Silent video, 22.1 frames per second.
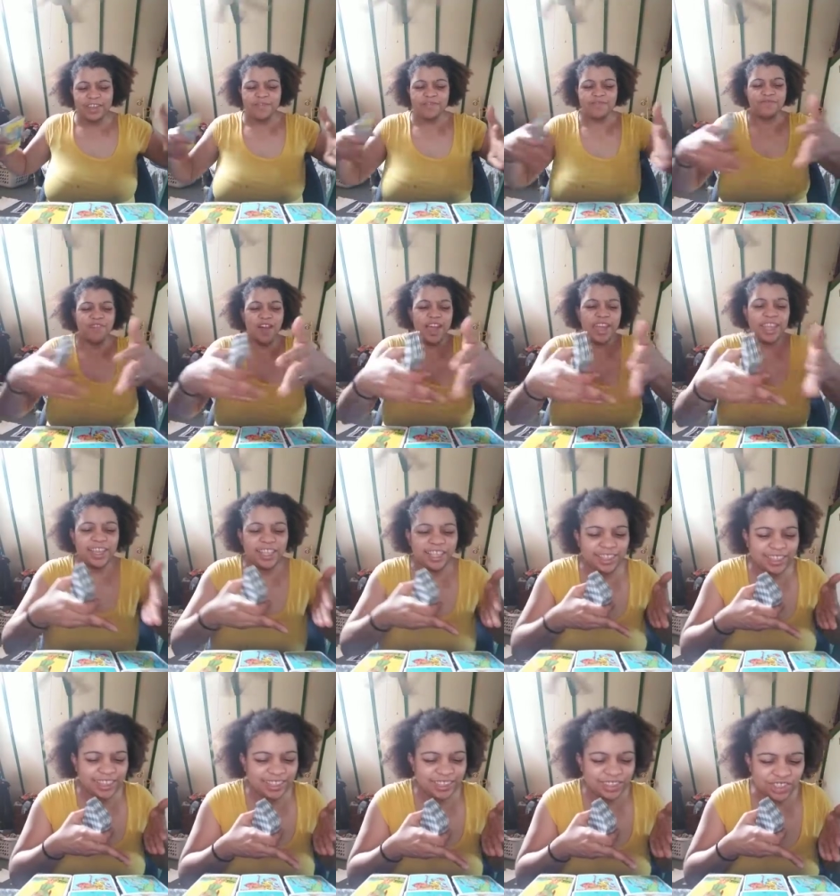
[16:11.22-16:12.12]

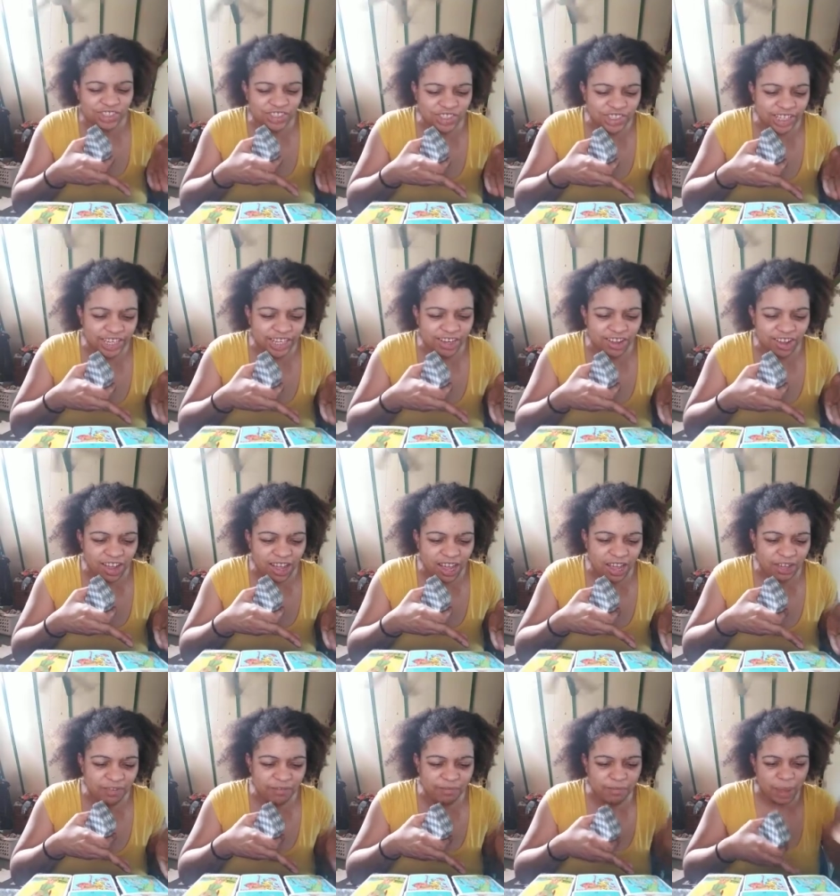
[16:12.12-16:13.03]
fighting this shit
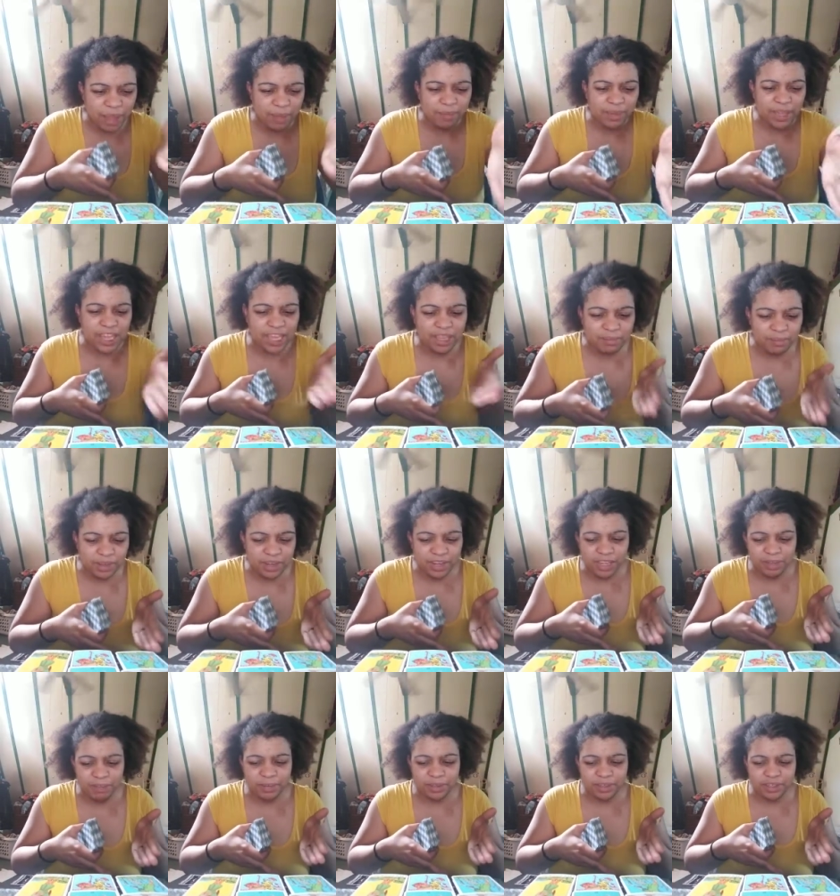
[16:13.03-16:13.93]
off by being
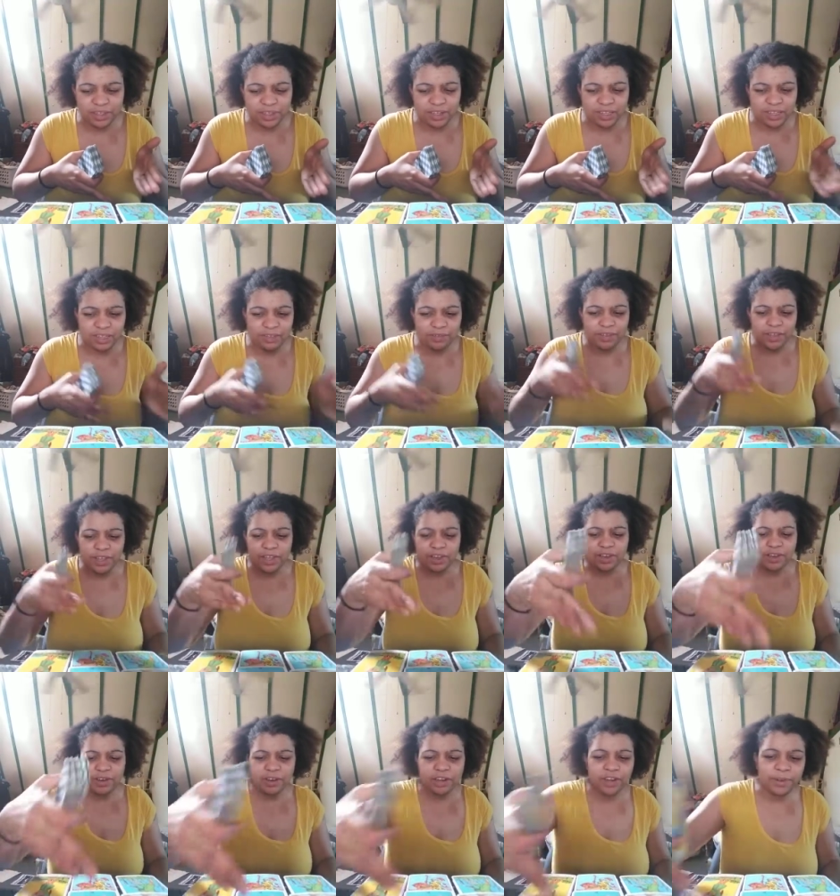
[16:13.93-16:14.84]
manipulative
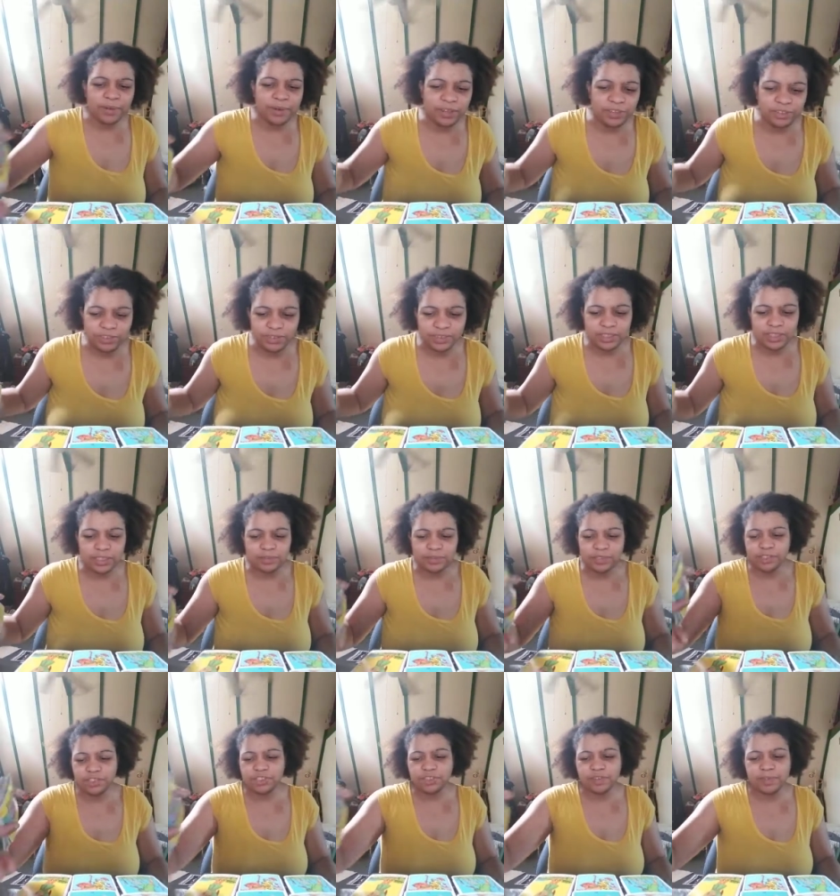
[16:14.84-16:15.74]
or going towards the
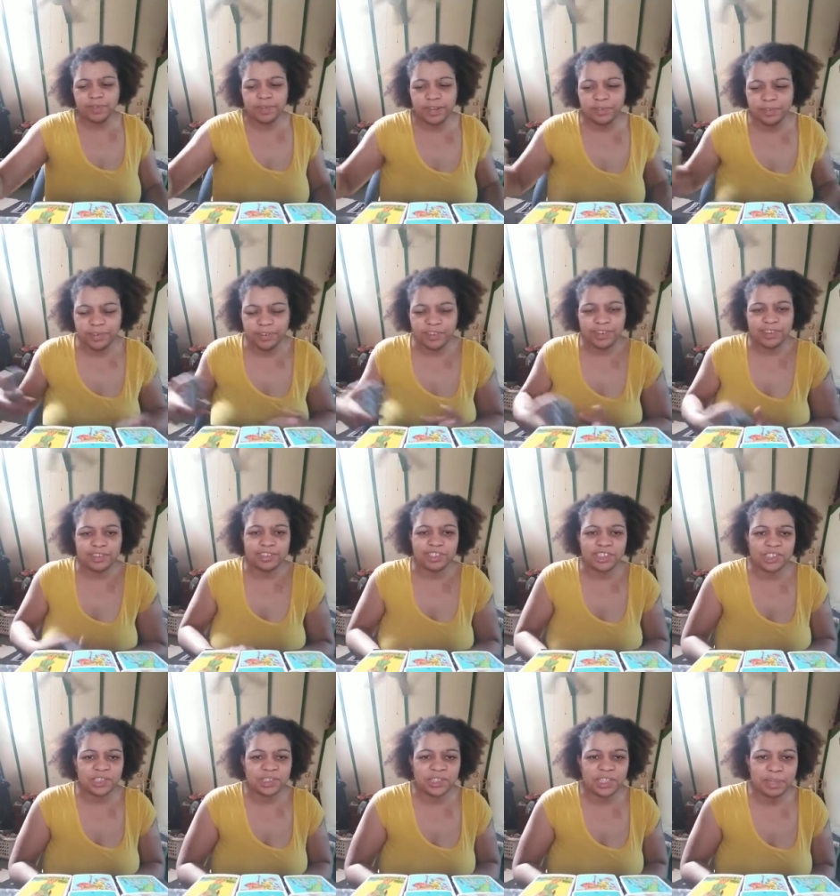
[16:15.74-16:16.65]
future and whatever card
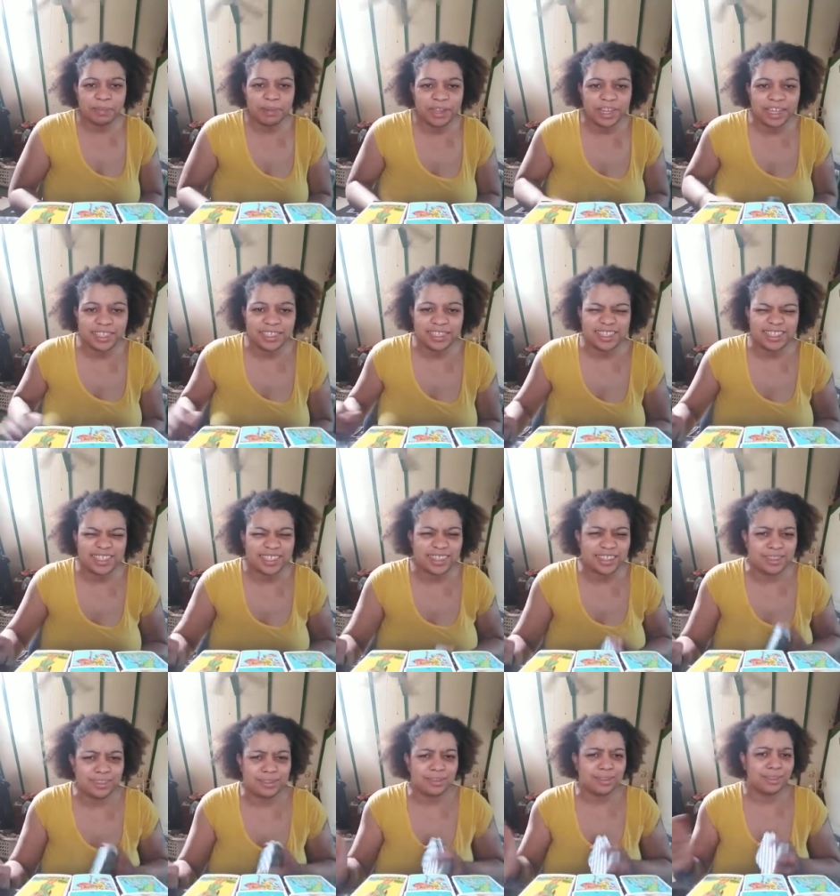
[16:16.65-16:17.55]
shows up. I guess that's
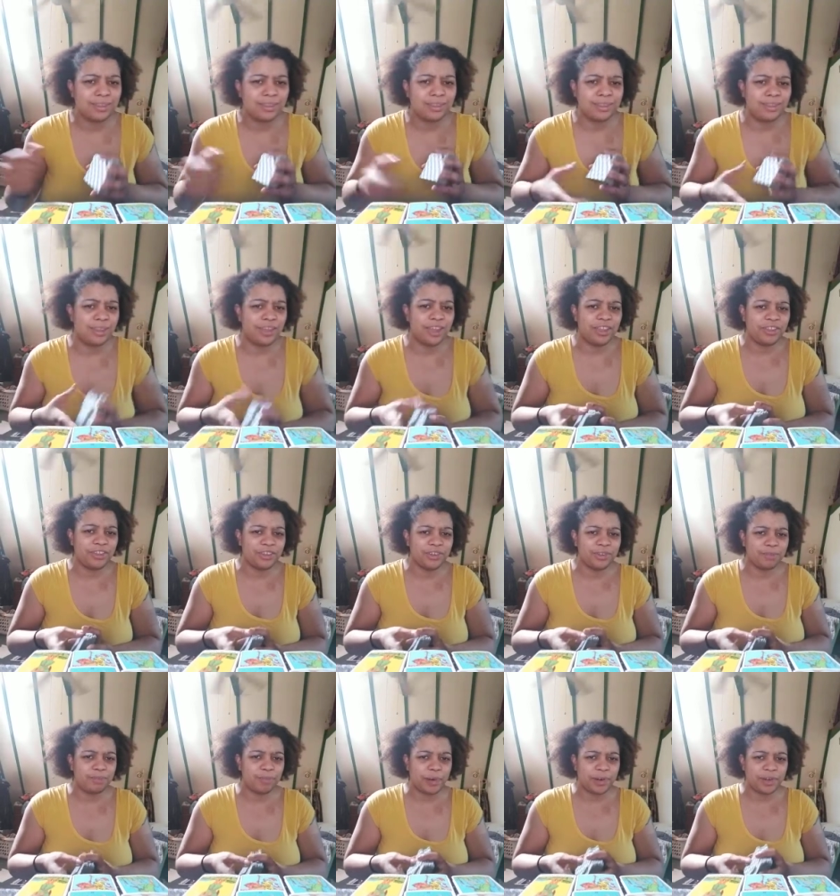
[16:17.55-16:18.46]
the
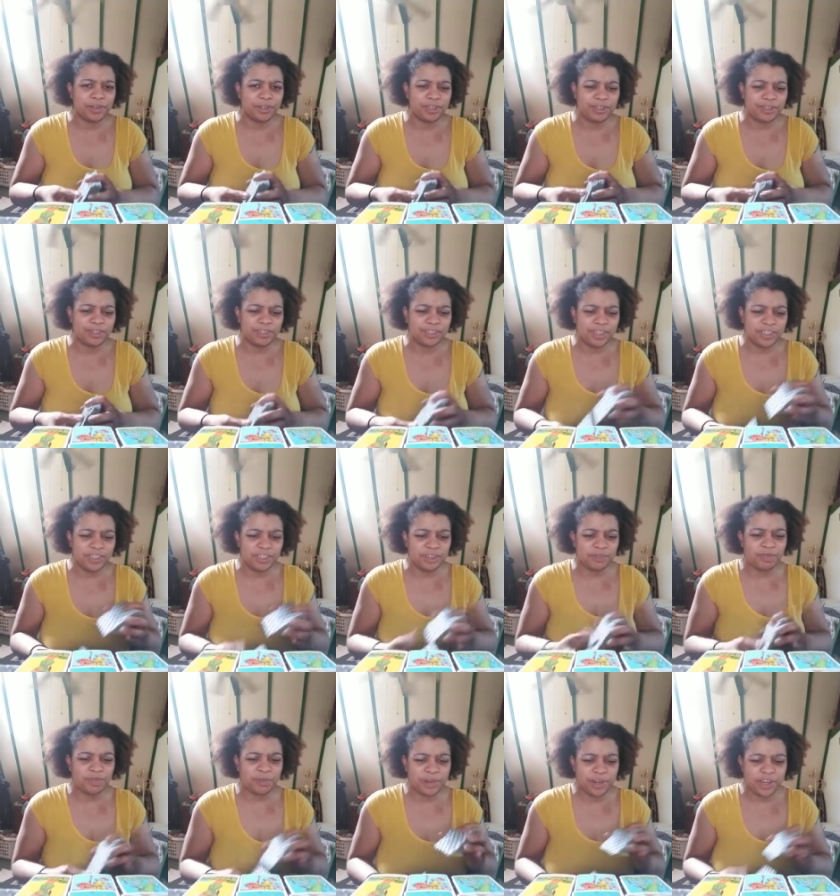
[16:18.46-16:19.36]
other part of the
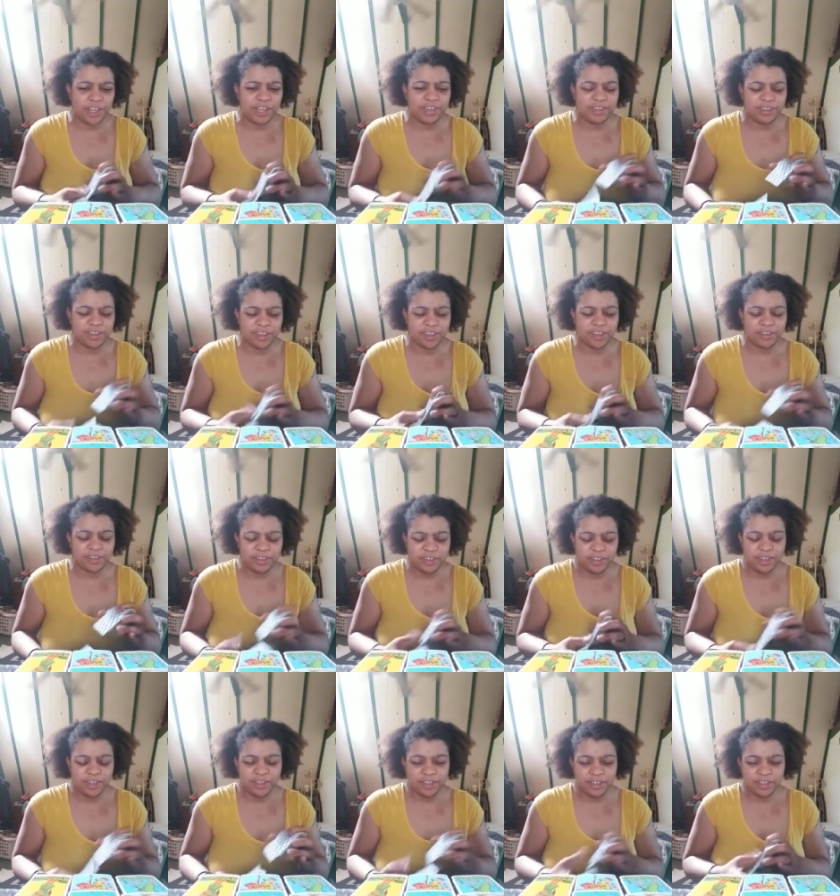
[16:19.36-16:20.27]
decision for you, isn't it?
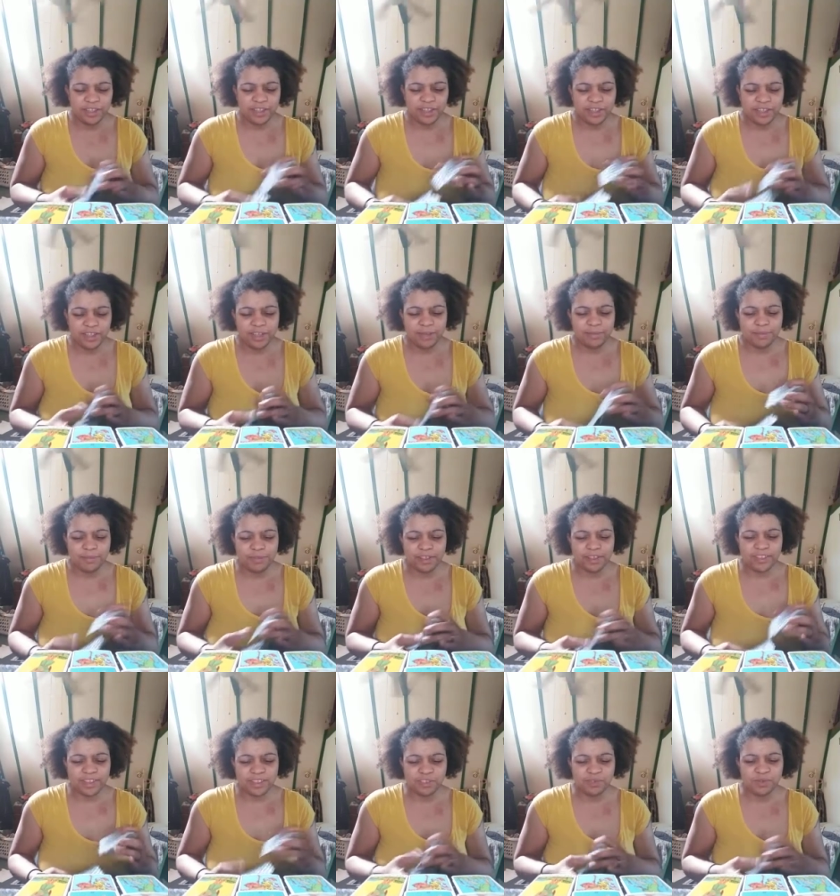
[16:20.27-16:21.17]
Because um,
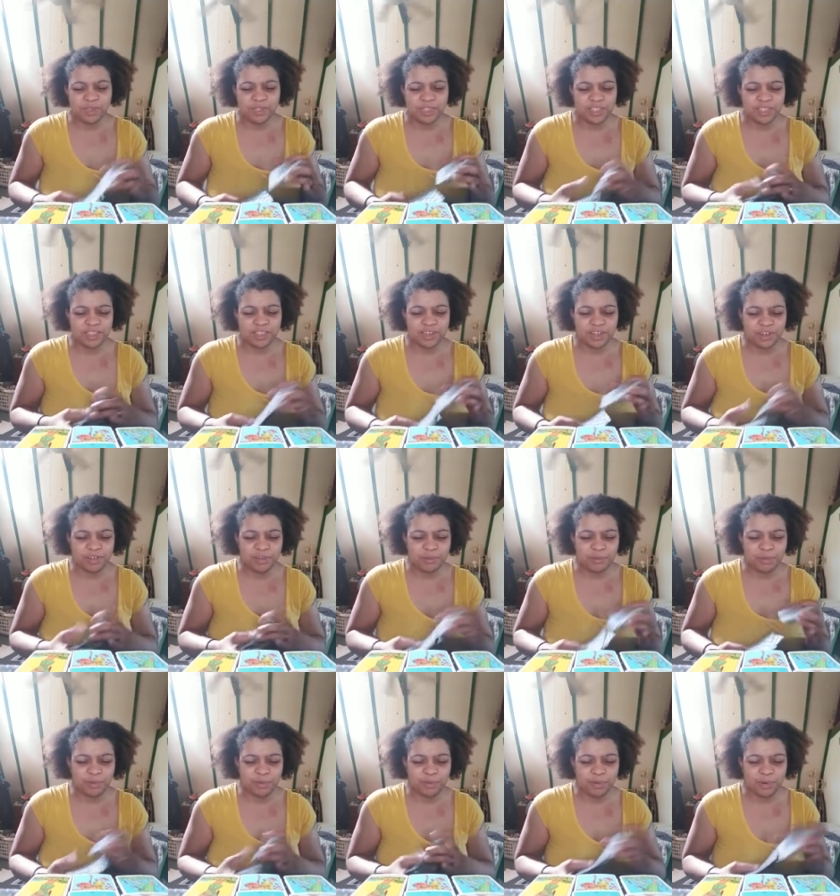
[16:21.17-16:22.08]
that's what this card will
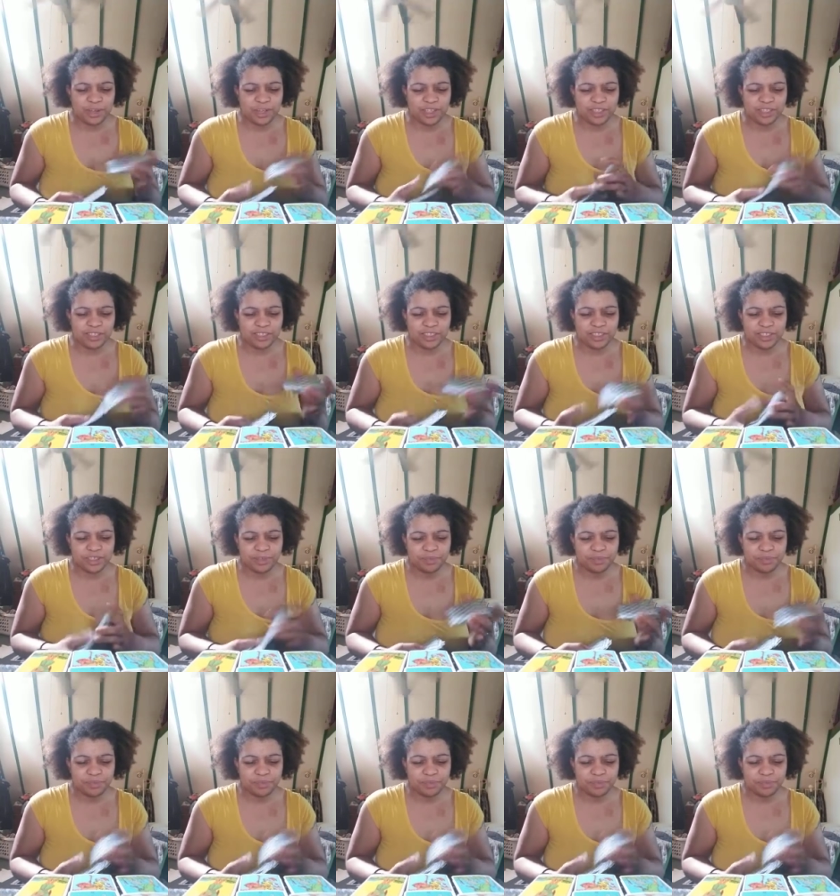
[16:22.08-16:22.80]
be pointing to.